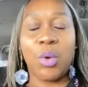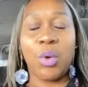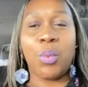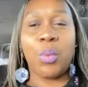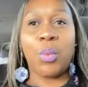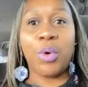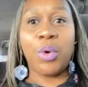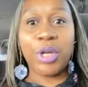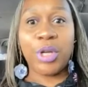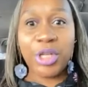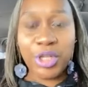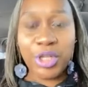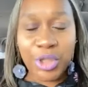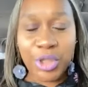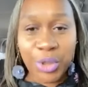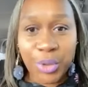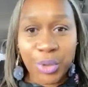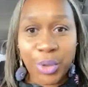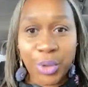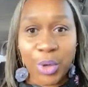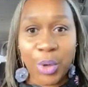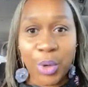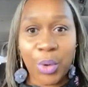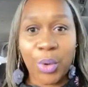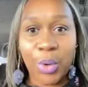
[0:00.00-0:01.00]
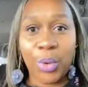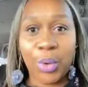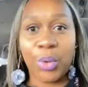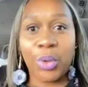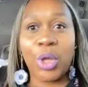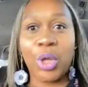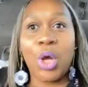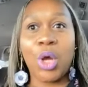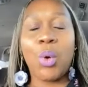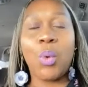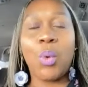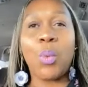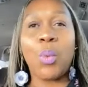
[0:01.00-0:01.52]
What is your
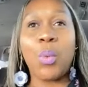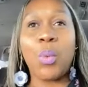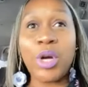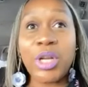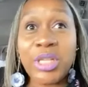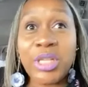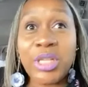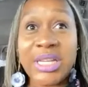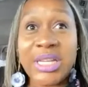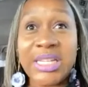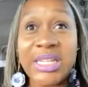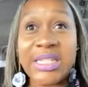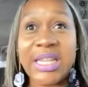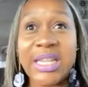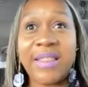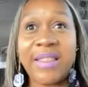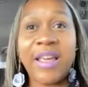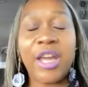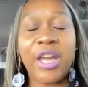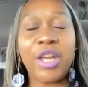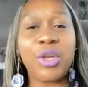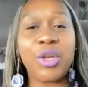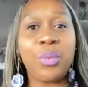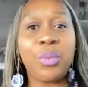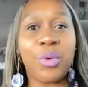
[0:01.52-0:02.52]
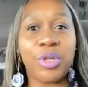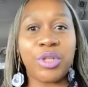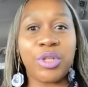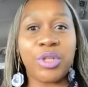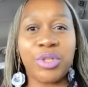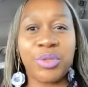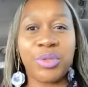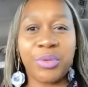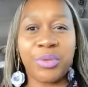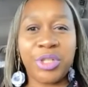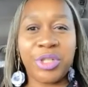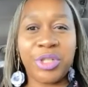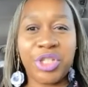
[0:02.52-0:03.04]
goal? What is it that you want
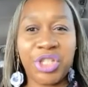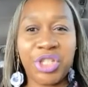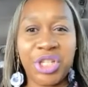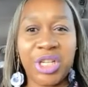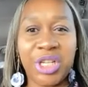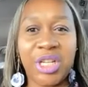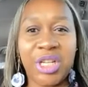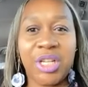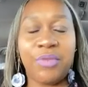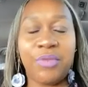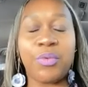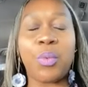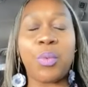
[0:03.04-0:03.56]
to achieve?